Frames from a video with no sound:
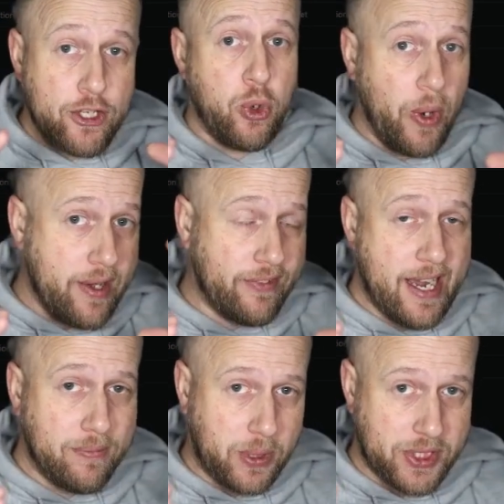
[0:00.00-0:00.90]

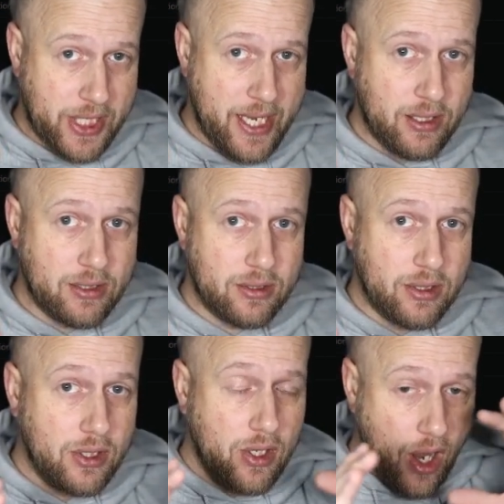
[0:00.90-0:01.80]
25%
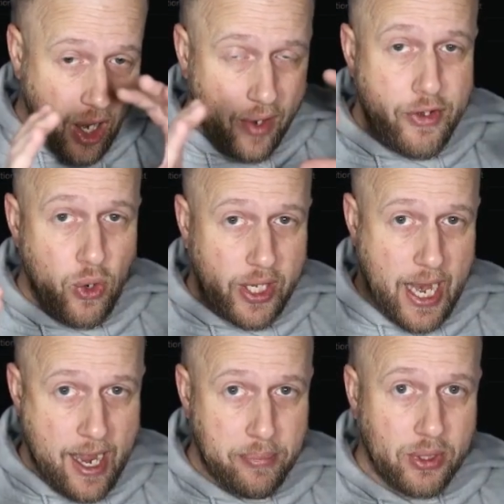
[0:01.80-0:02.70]
of your
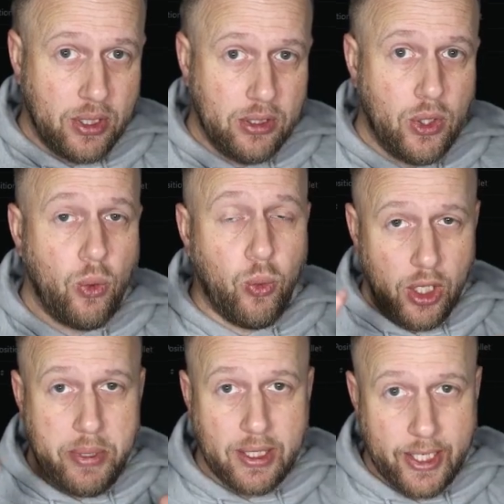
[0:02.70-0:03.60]
capital will
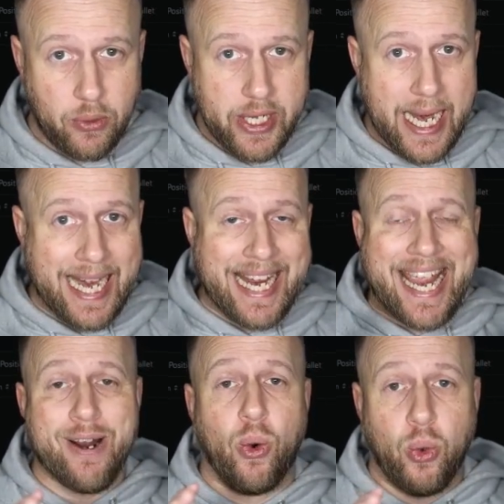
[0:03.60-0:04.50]
be liquidated, and
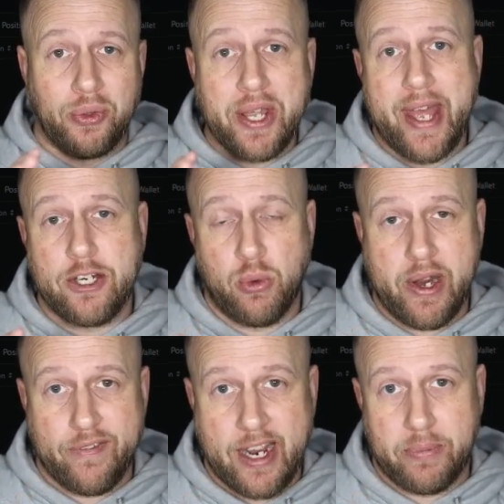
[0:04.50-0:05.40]
only that
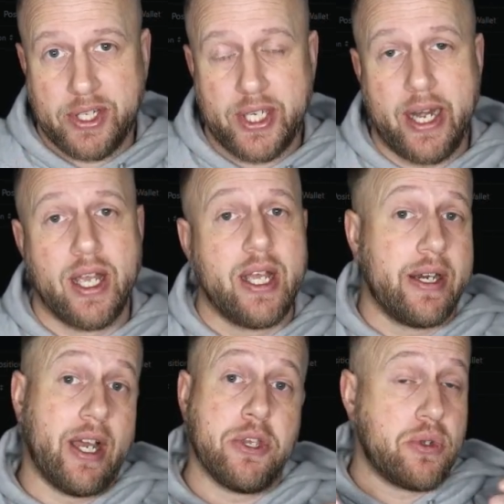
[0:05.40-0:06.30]
25%.
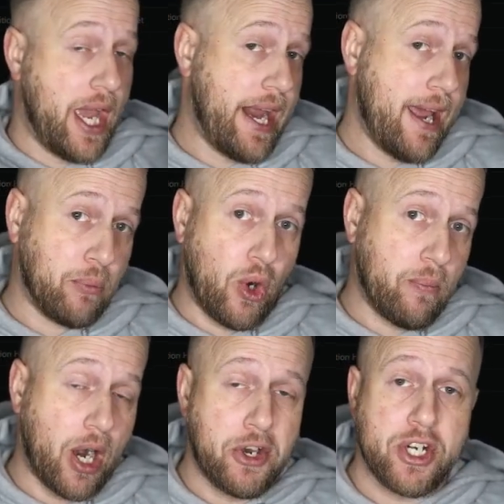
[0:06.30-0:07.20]
Now, you can add more
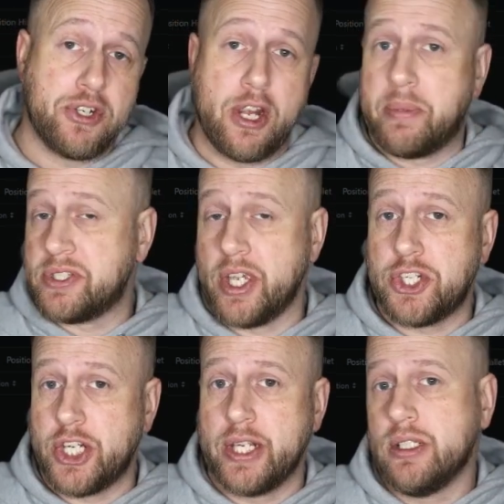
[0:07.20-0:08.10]
margin to the
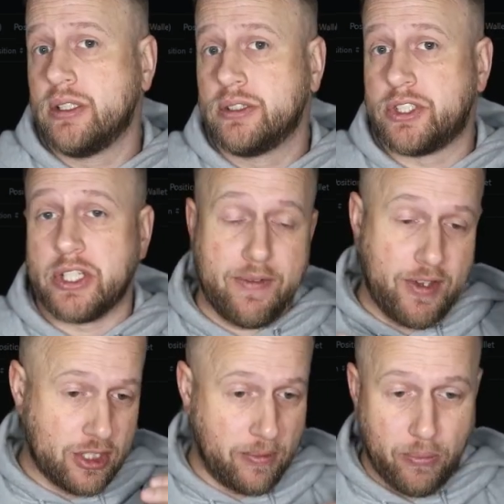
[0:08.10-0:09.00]
position to give you
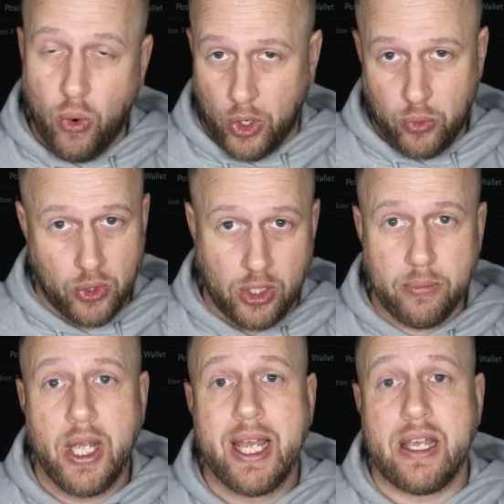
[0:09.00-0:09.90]
some more room
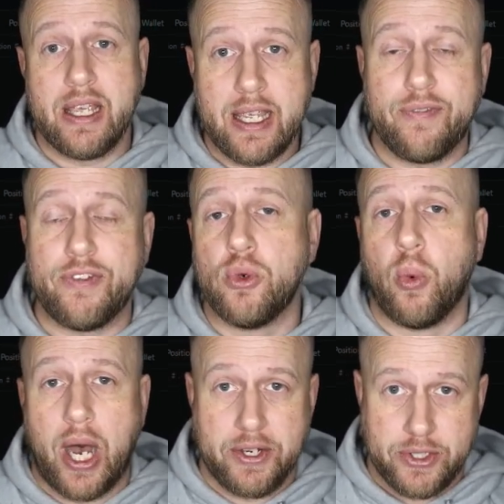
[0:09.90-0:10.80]
if you
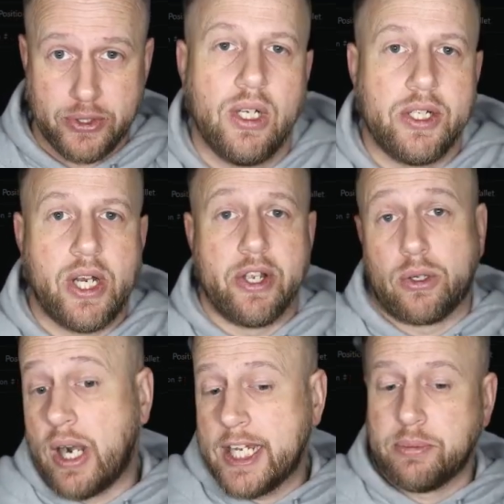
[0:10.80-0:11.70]
want to. Now, in
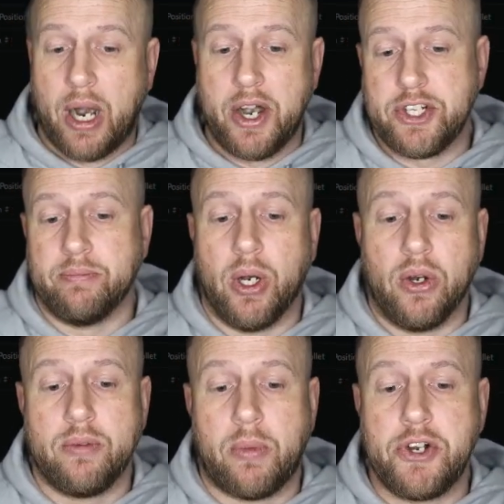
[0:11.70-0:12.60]
cross margin mode,
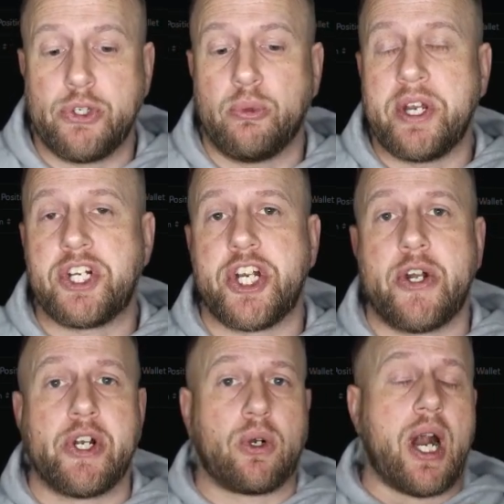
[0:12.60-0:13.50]
margin will be shared
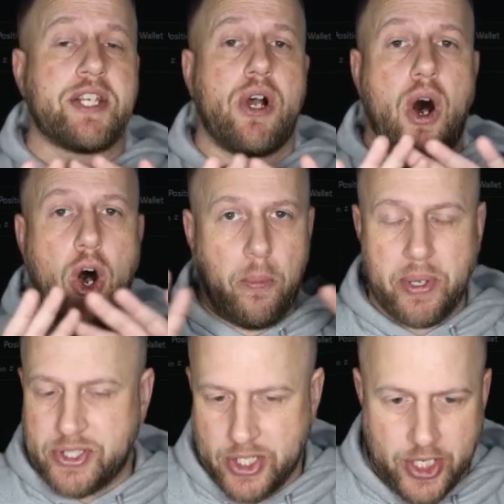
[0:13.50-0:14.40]
across all
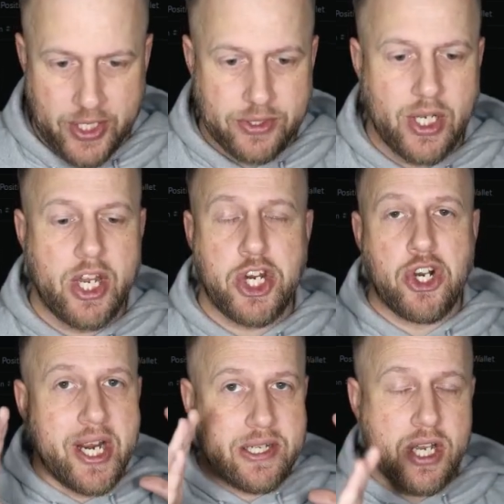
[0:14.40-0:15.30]
positions, your
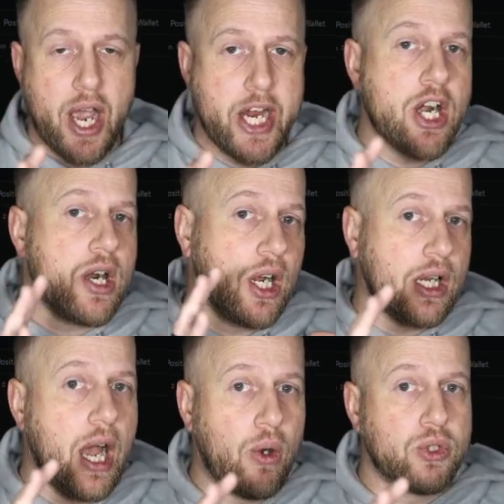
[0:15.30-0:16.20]
entire
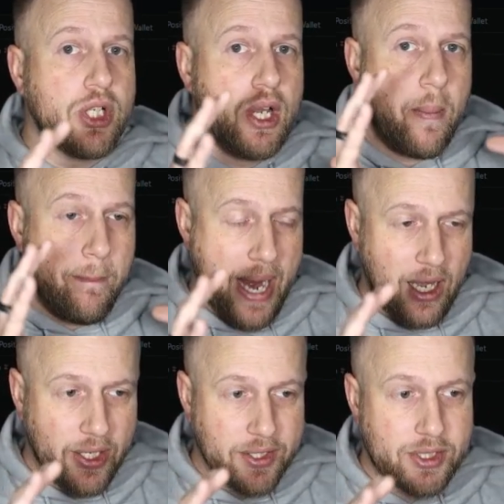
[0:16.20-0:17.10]
account
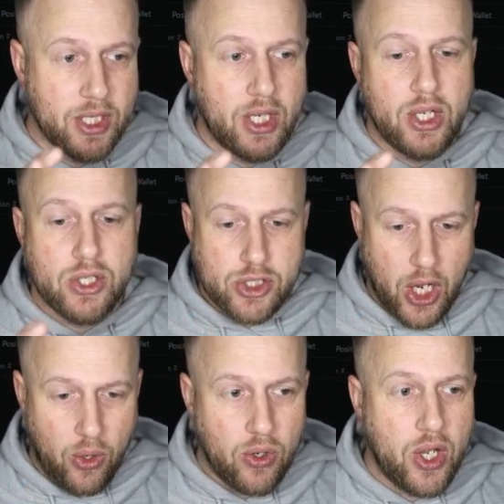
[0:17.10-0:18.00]
balance.
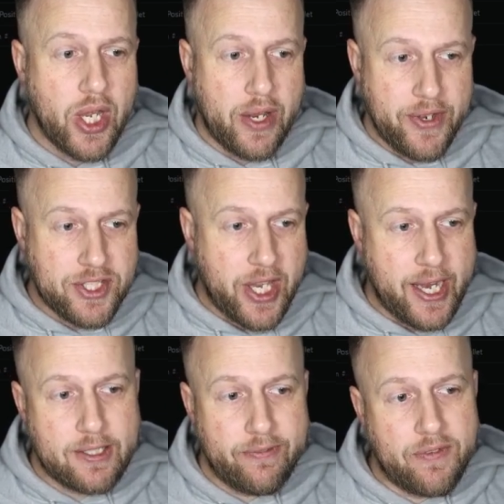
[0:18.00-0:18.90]
So in this
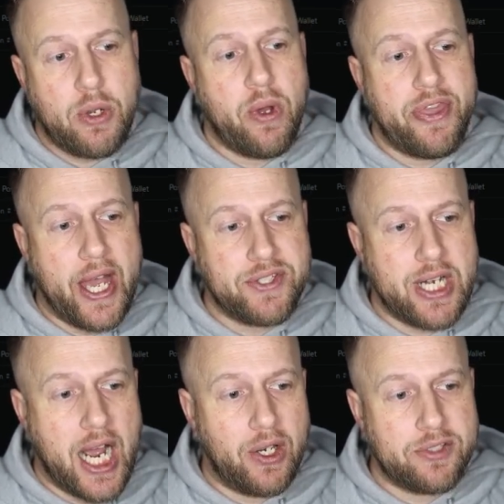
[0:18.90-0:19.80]
case,
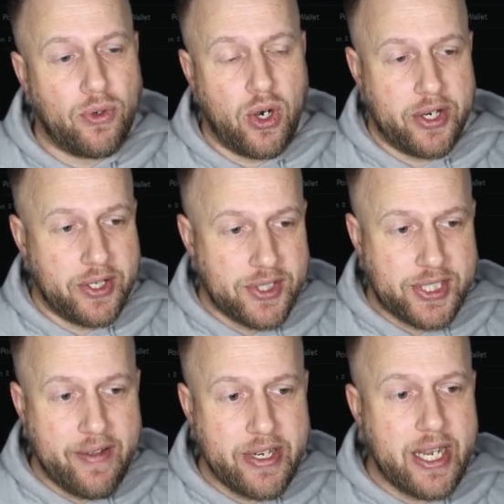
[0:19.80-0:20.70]

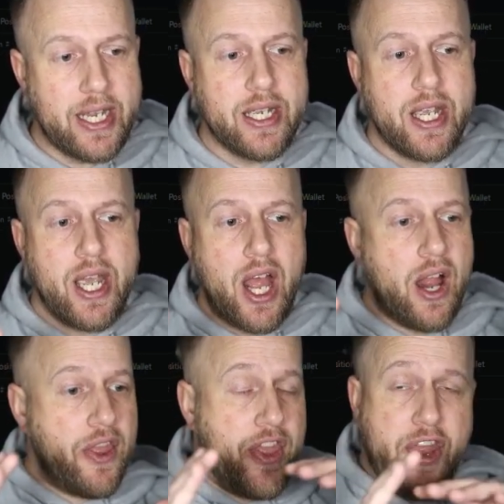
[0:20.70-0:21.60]
$51,470.
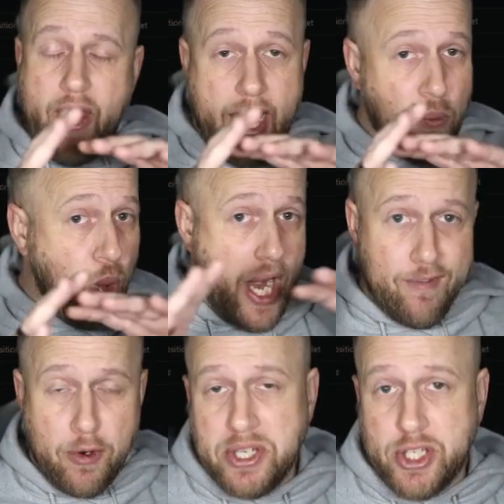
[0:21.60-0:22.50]
Whatever
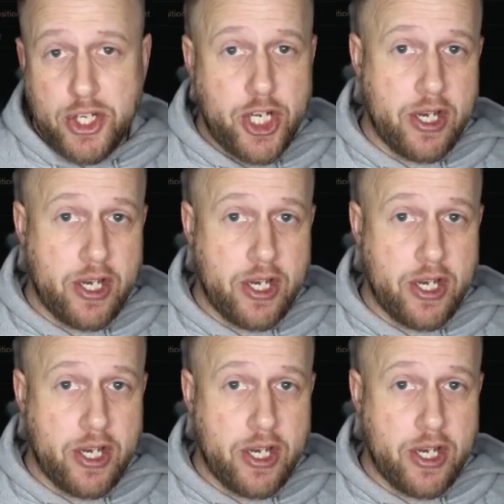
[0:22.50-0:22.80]
position